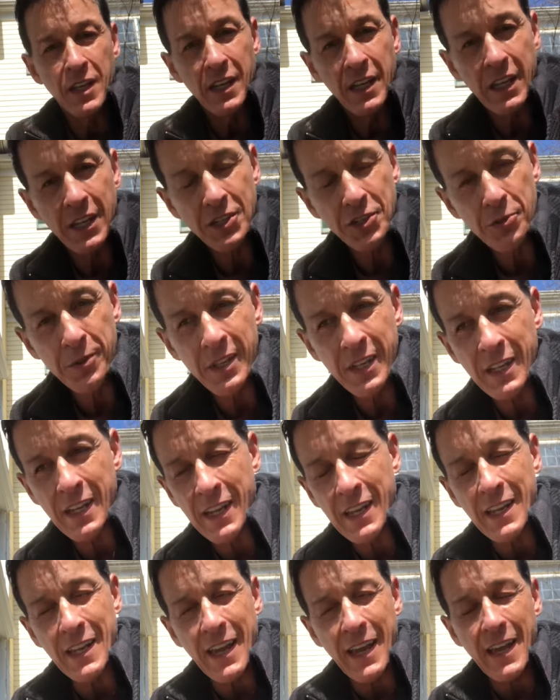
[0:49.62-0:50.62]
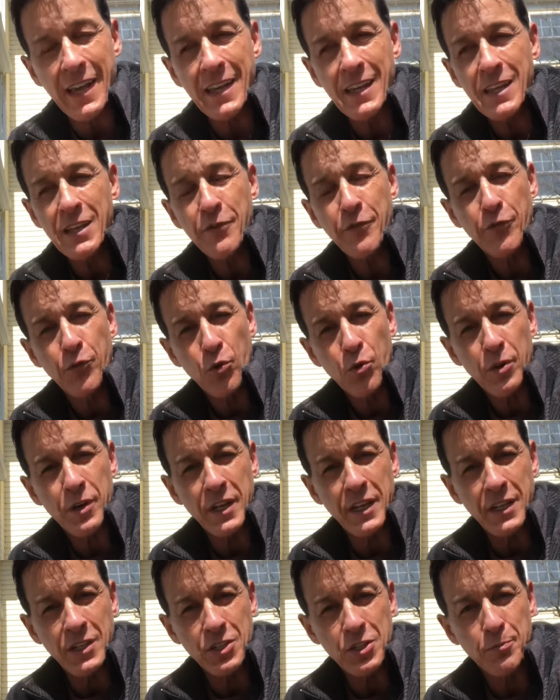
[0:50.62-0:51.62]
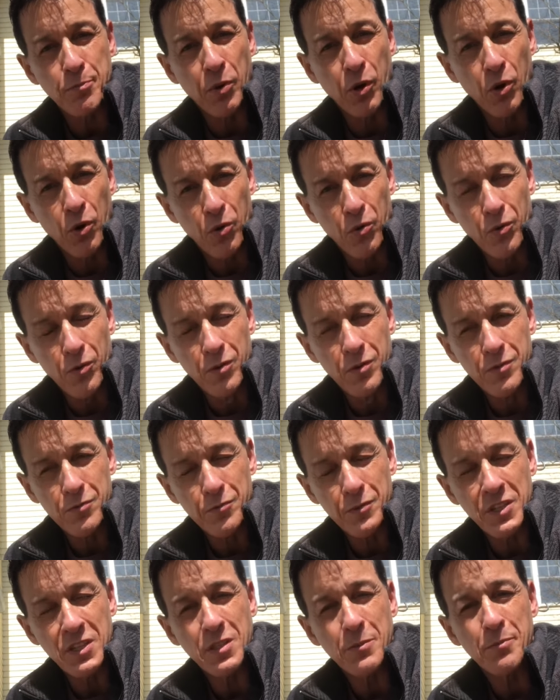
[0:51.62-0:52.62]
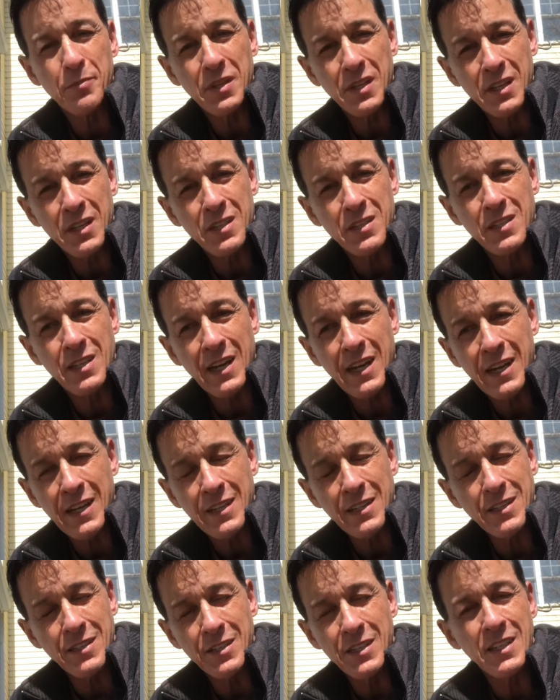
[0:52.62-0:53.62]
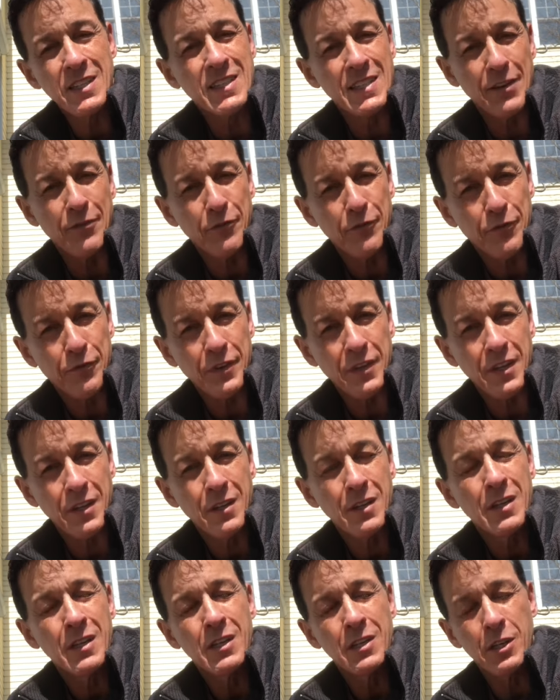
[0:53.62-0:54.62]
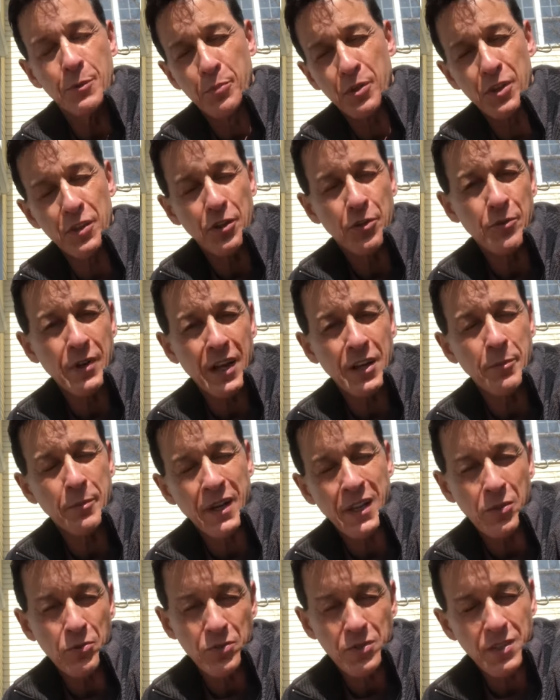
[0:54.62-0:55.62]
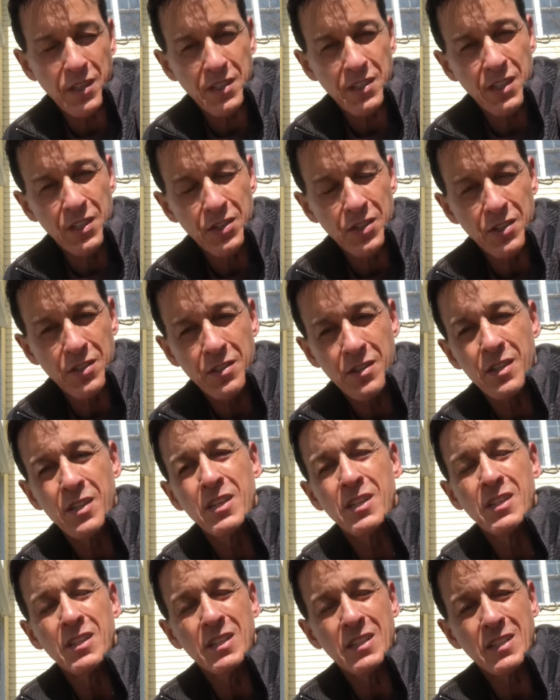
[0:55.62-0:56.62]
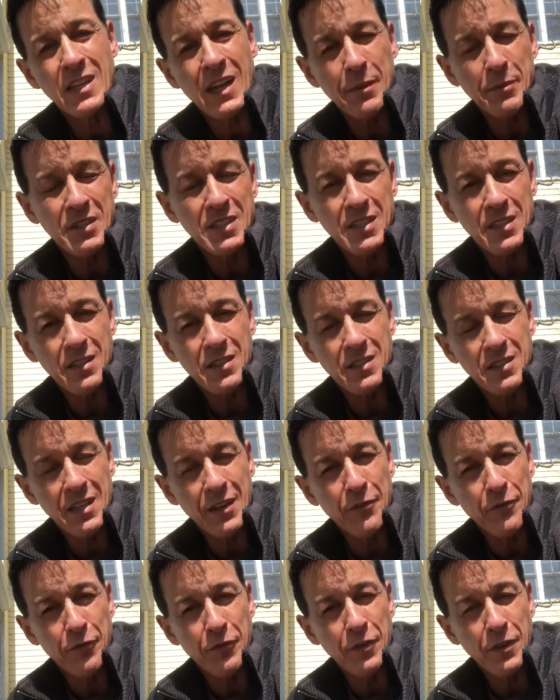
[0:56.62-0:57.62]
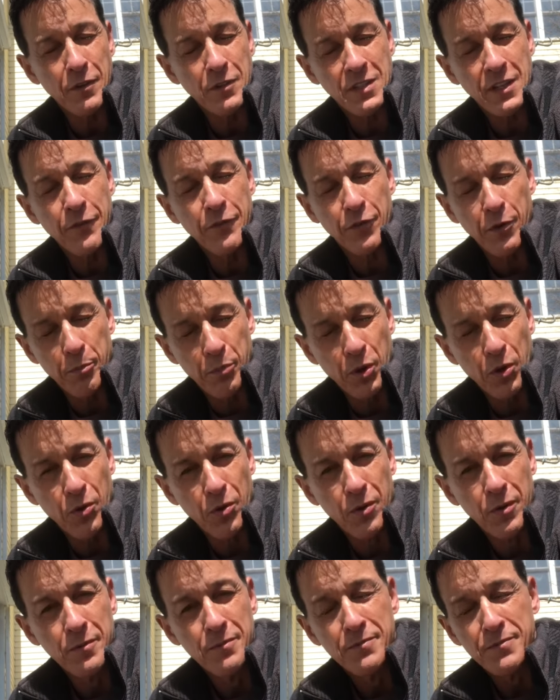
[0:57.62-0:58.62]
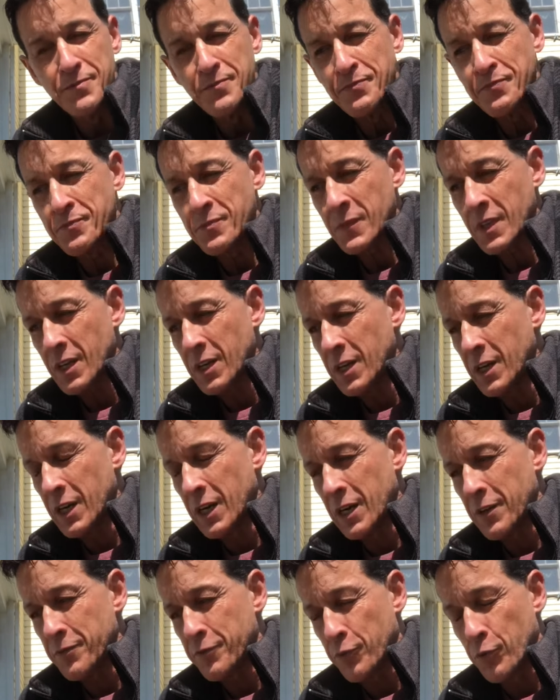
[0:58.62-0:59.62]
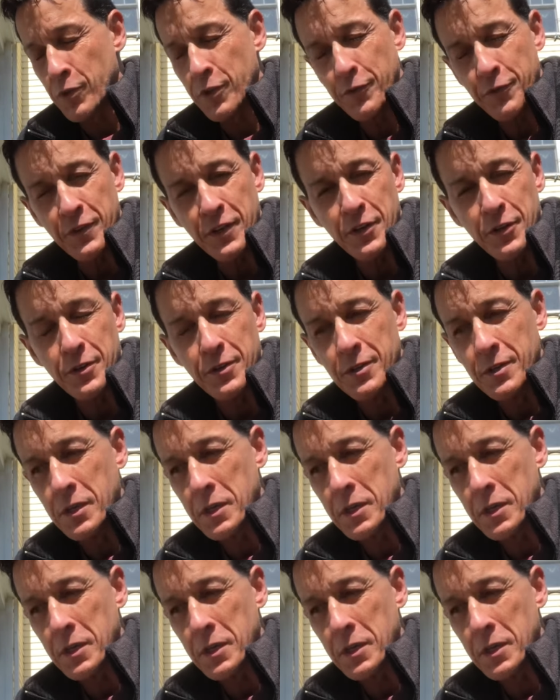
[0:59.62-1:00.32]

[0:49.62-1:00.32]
is you need an 84-inch pole. Reason being is that you need 7 feet. You put it in the ground, you might lose 6 inches. It's got to be 7 foot pole for the feeder.